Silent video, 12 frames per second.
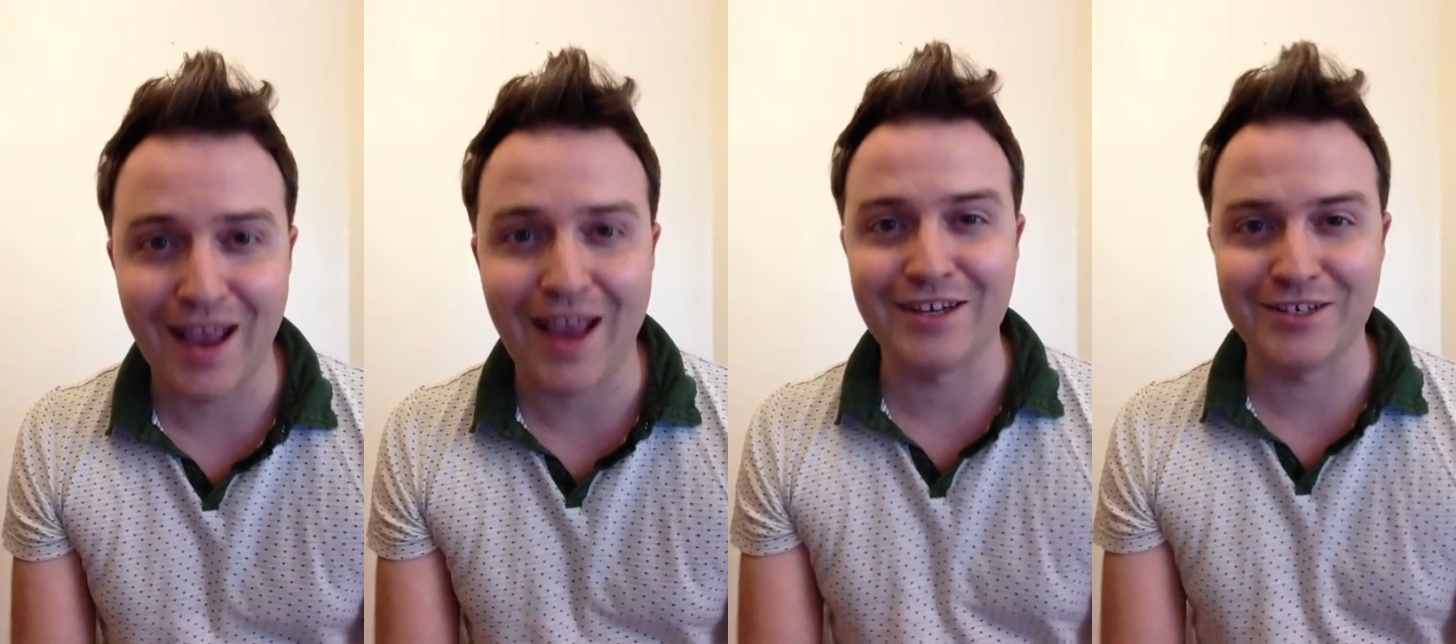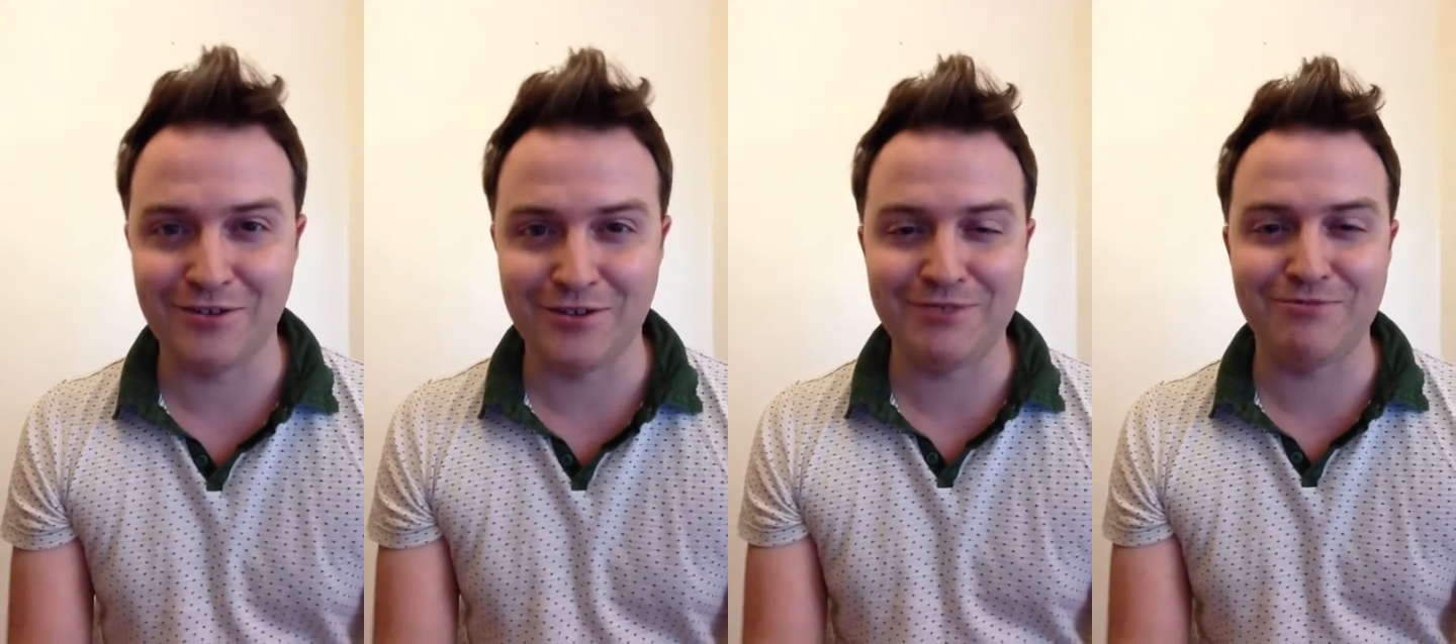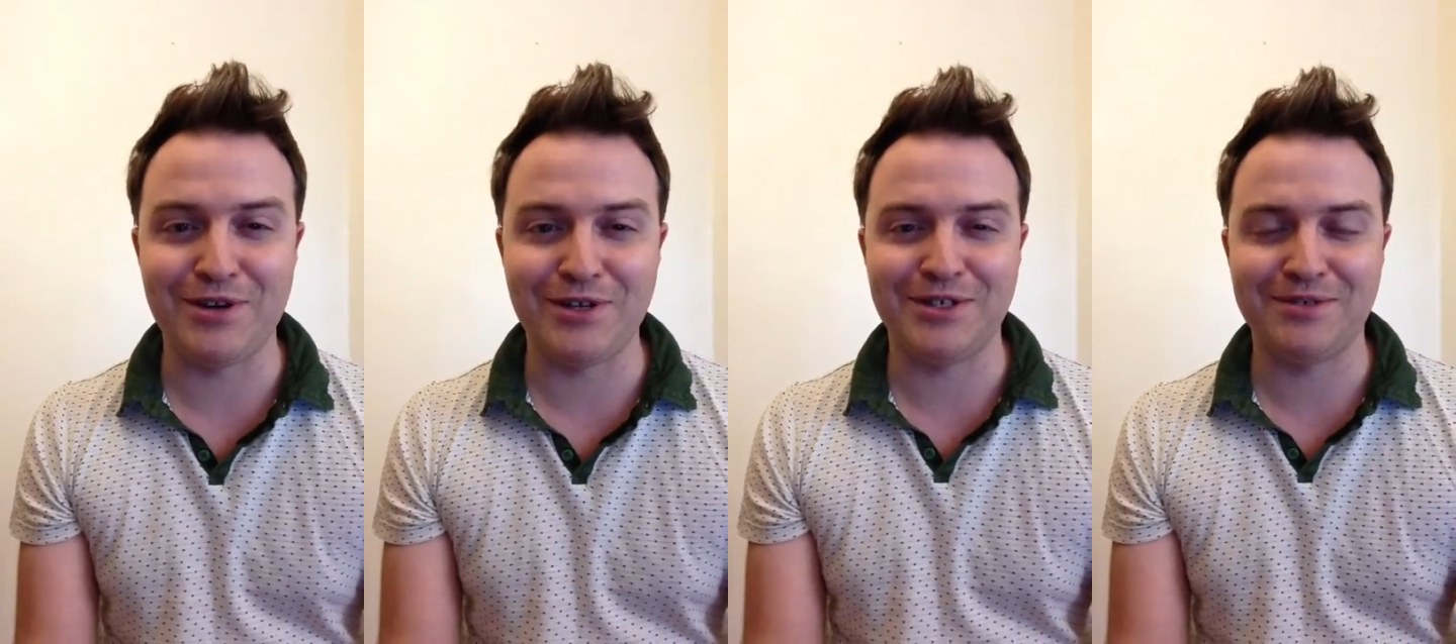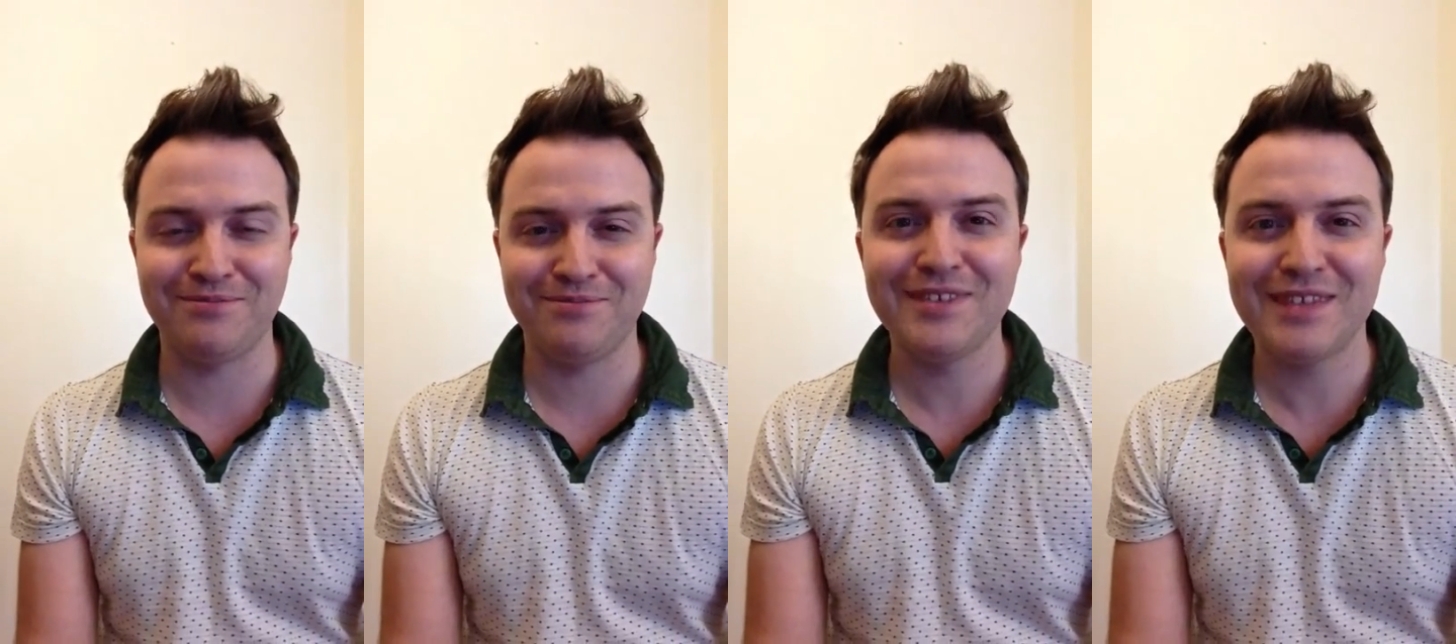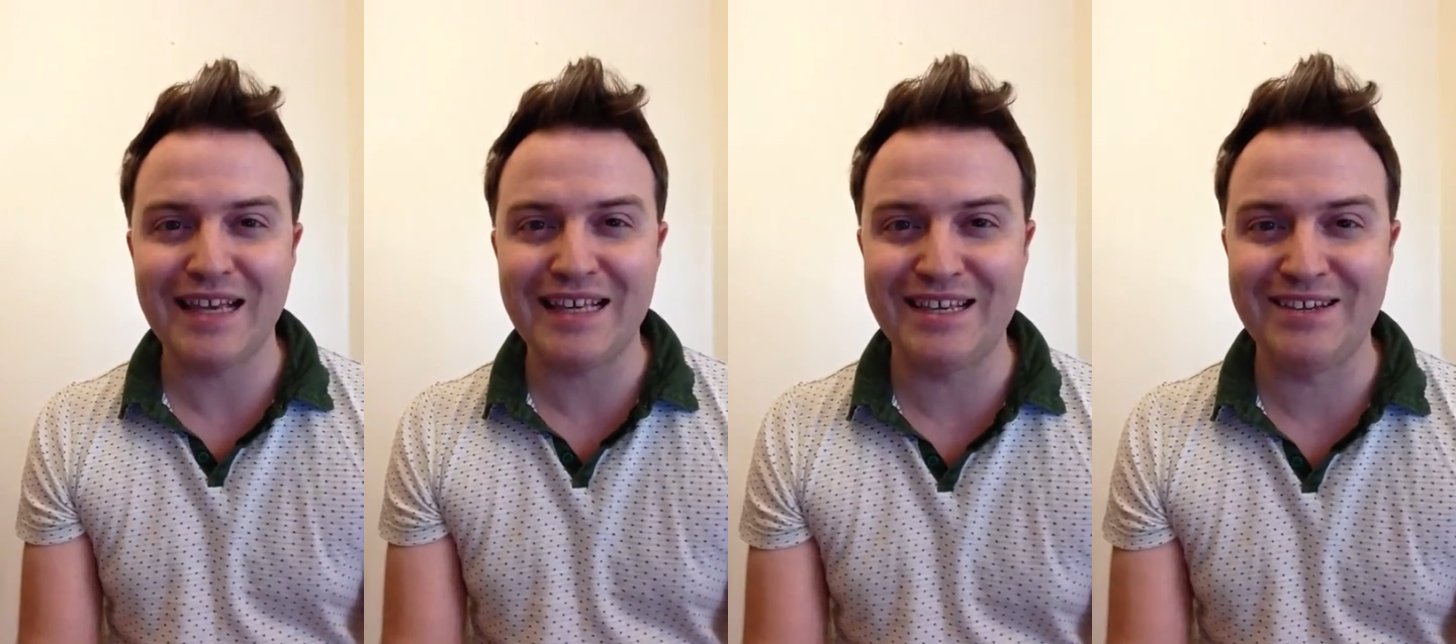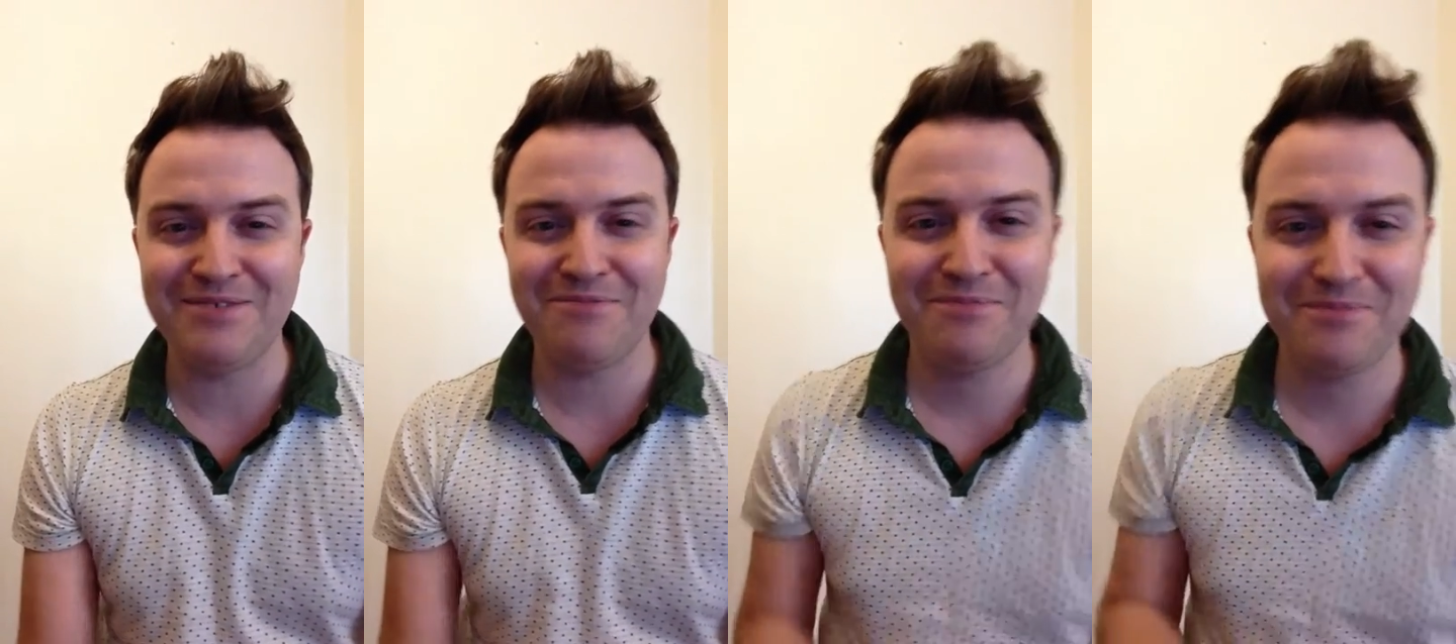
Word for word: enjoy this production. Thank you.